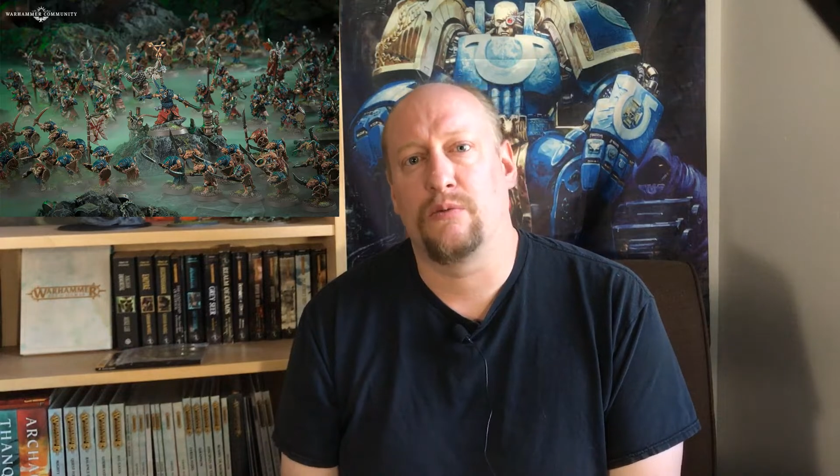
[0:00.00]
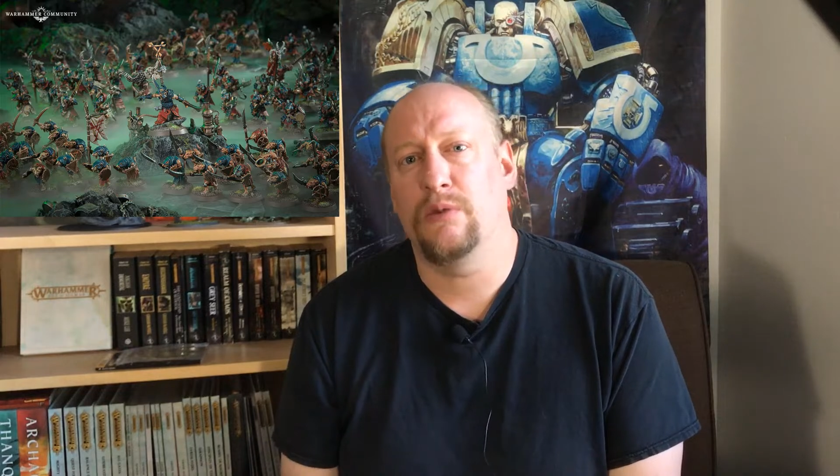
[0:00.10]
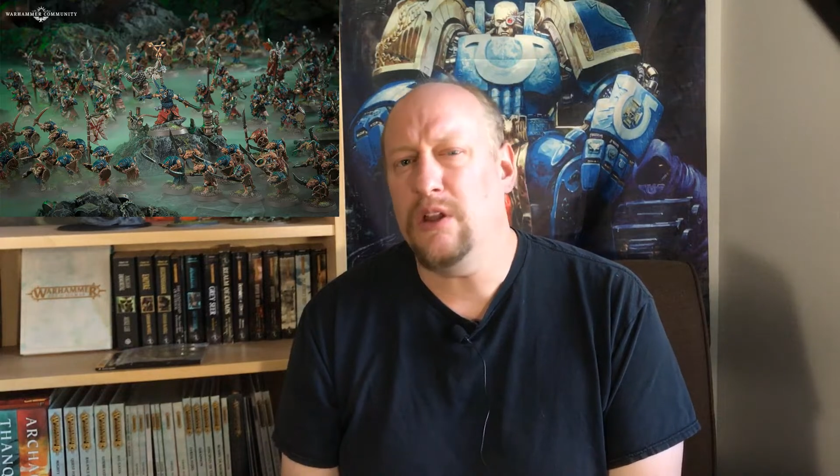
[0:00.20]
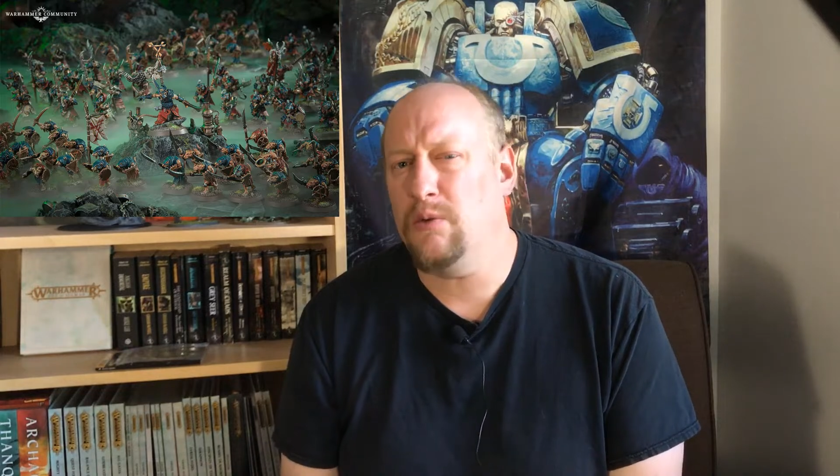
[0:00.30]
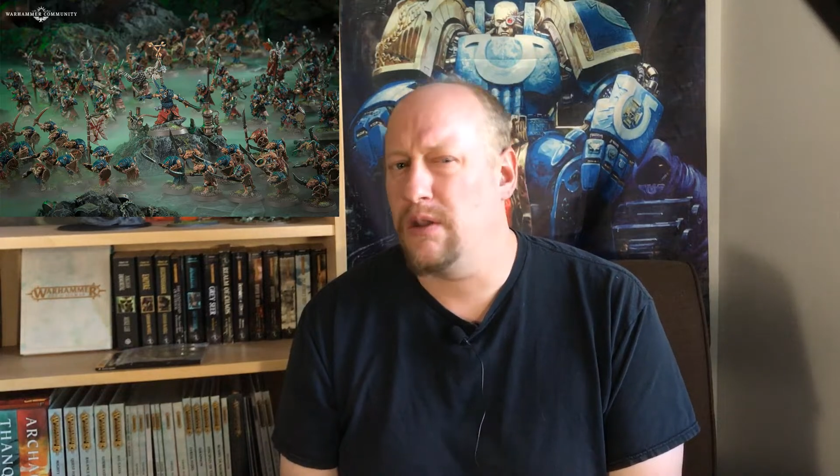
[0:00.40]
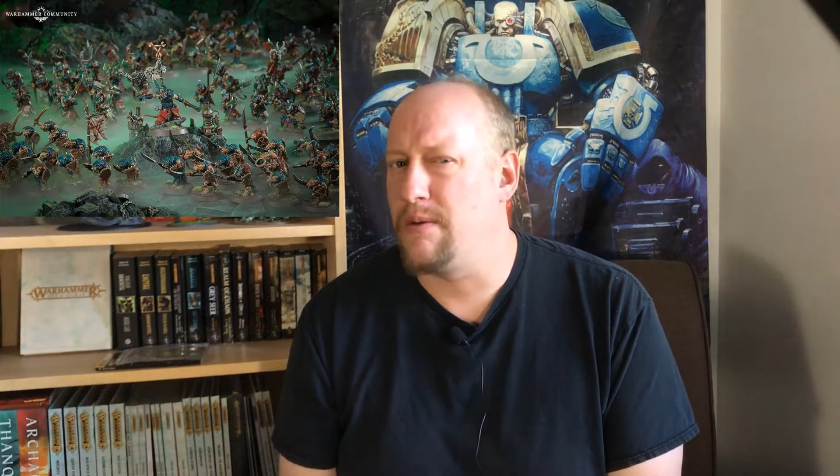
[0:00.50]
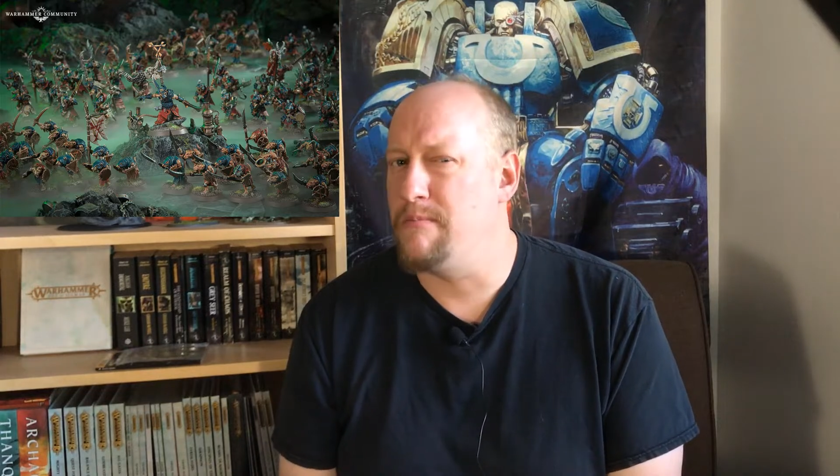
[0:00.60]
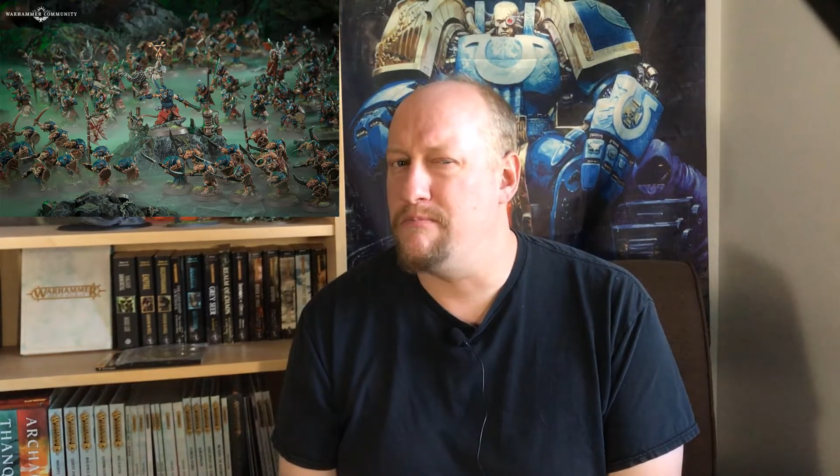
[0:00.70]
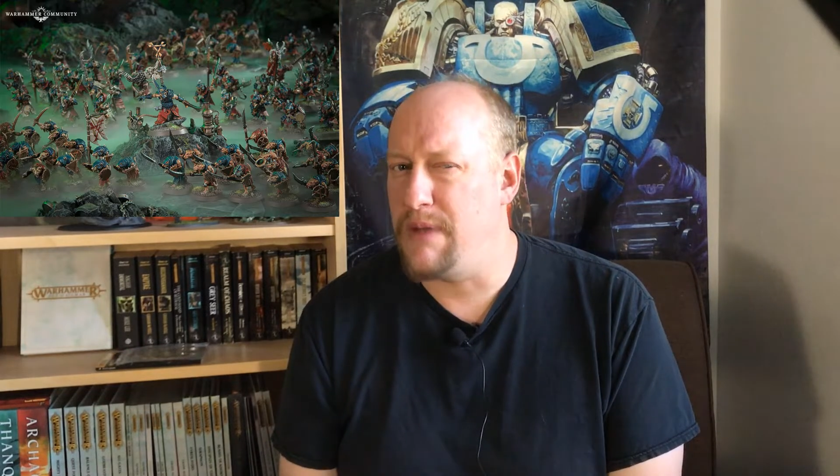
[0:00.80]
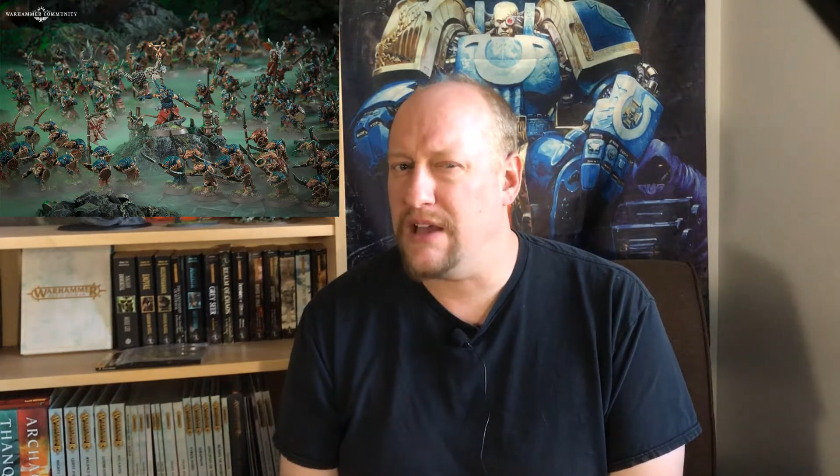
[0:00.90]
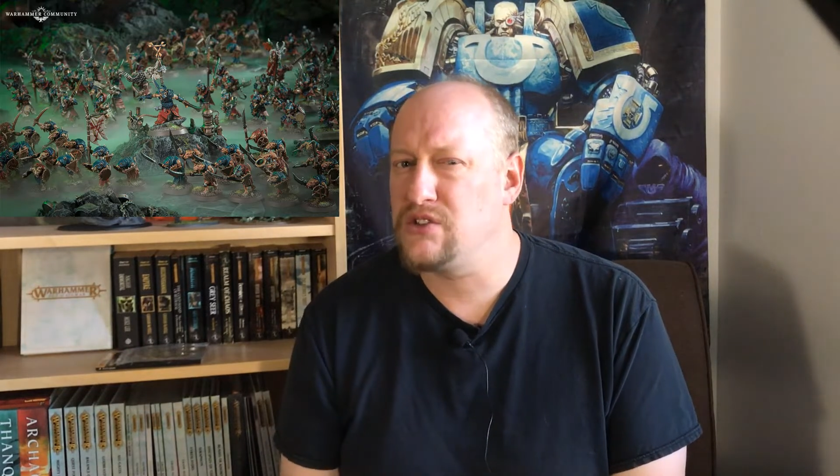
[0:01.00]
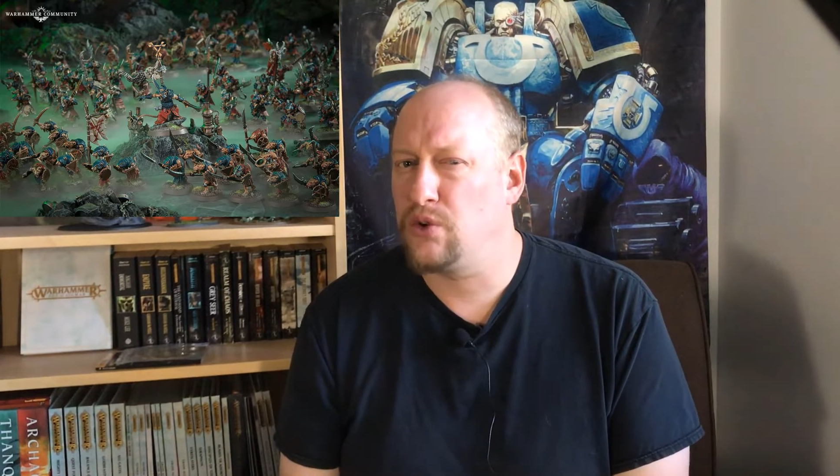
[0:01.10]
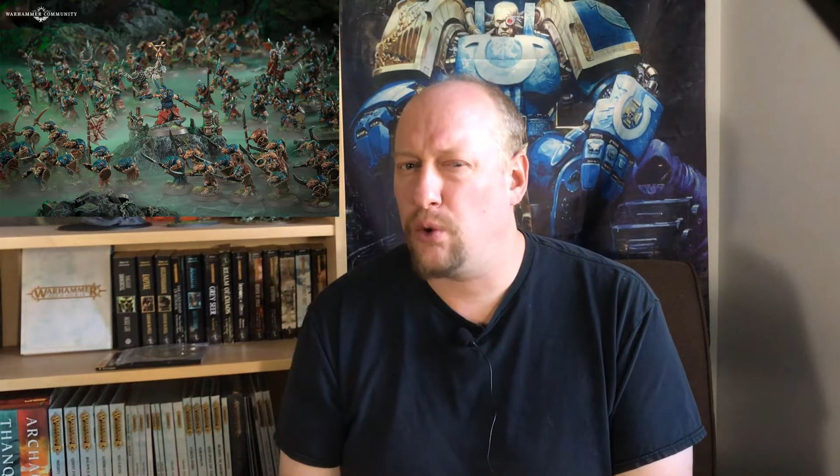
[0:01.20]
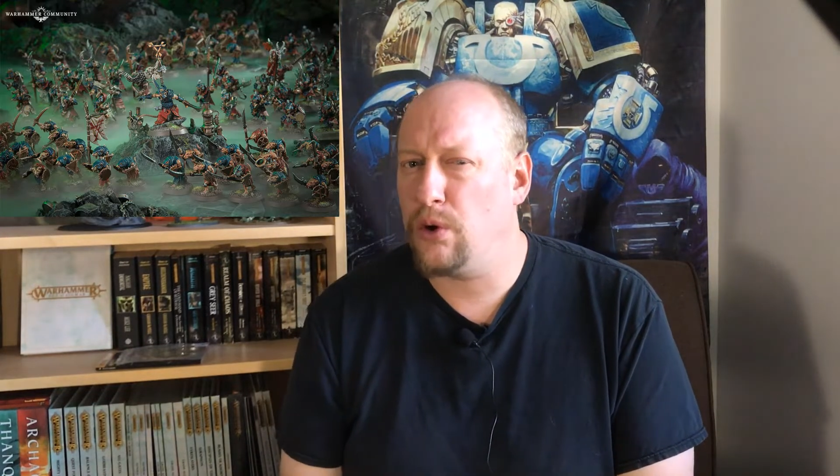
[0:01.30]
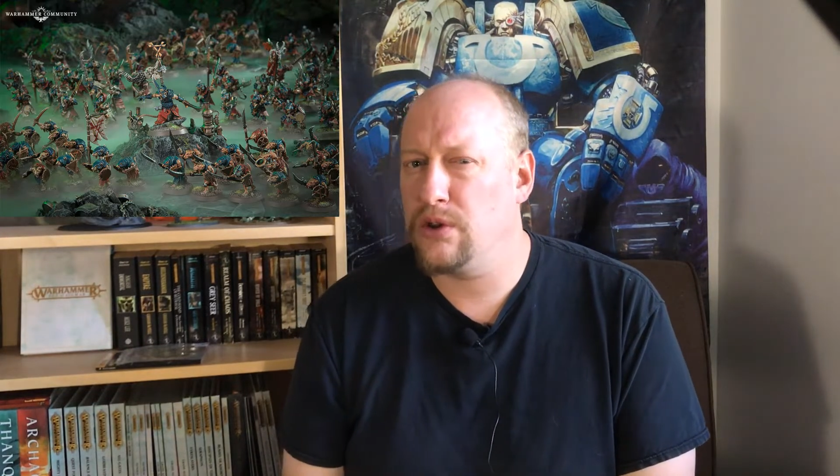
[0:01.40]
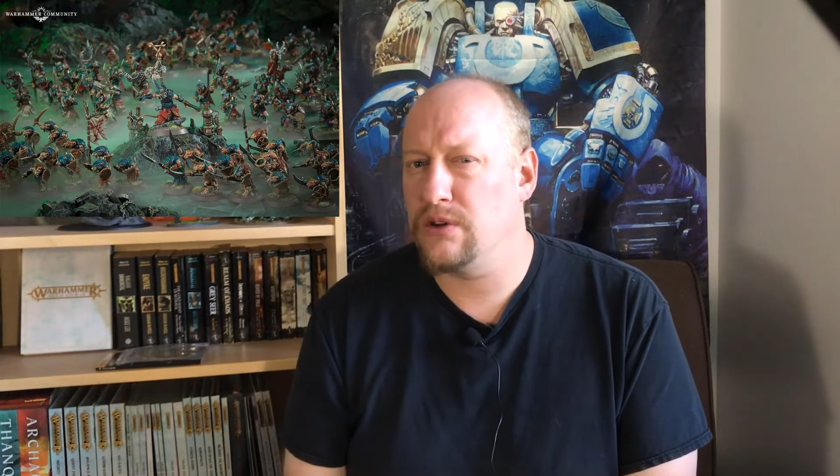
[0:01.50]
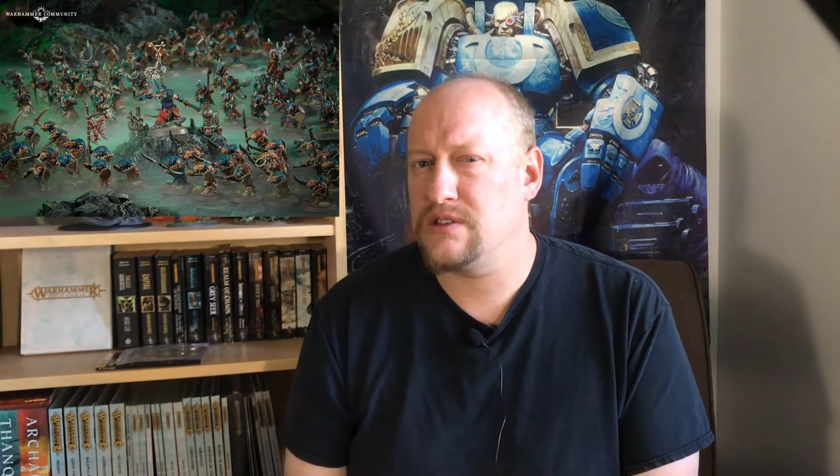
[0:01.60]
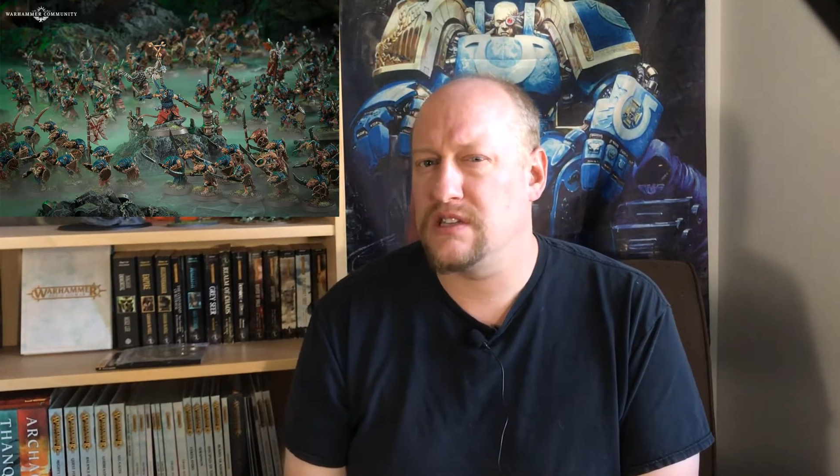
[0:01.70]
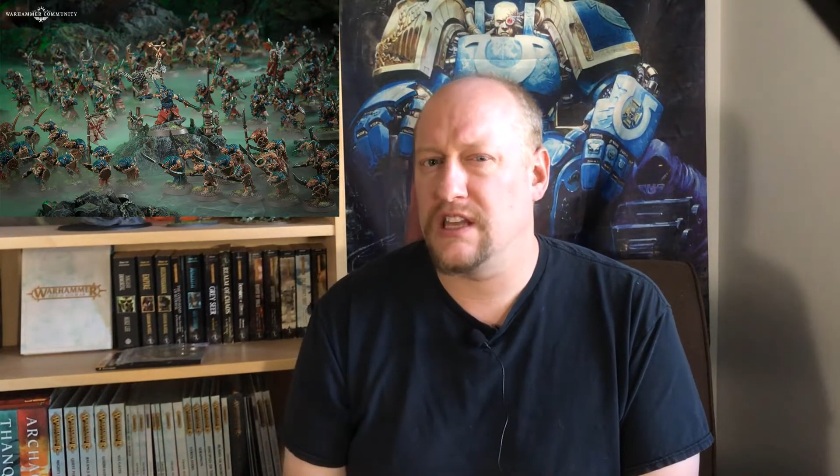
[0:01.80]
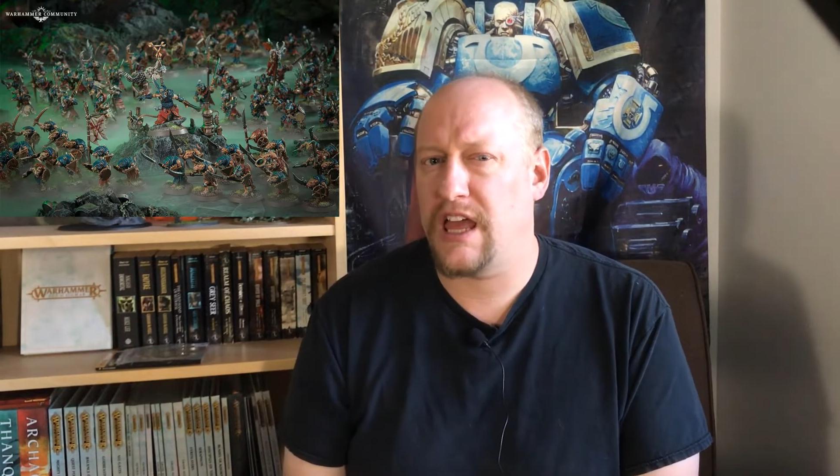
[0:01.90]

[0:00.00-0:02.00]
really one of the best horde units in the